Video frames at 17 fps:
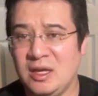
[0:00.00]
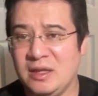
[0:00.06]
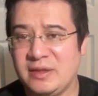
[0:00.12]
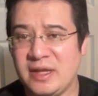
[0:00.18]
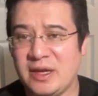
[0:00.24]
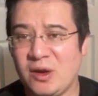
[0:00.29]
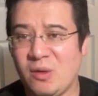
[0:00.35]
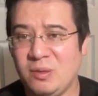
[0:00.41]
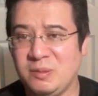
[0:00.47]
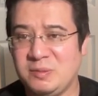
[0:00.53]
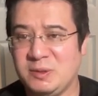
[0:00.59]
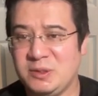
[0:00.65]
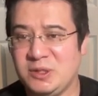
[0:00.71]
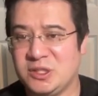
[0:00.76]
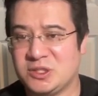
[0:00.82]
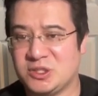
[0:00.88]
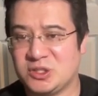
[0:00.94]
They go into
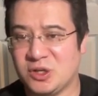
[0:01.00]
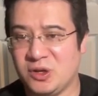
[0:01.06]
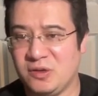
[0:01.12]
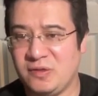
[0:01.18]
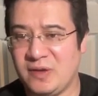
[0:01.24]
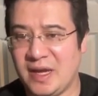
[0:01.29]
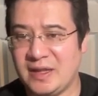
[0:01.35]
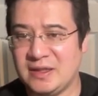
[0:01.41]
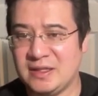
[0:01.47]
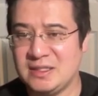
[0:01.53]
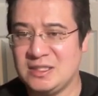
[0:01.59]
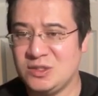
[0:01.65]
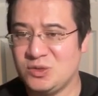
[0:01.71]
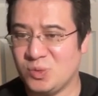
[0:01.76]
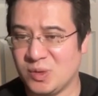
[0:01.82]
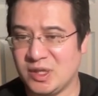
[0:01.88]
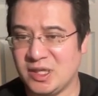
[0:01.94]
the Surf, and this
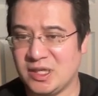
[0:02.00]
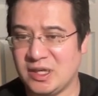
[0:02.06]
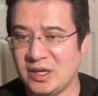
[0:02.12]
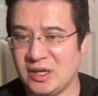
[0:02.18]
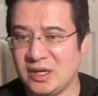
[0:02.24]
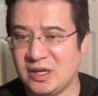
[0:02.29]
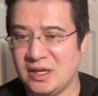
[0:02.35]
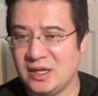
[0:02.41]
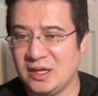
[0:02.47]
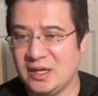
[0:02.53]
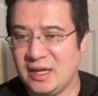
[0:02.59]
is really good.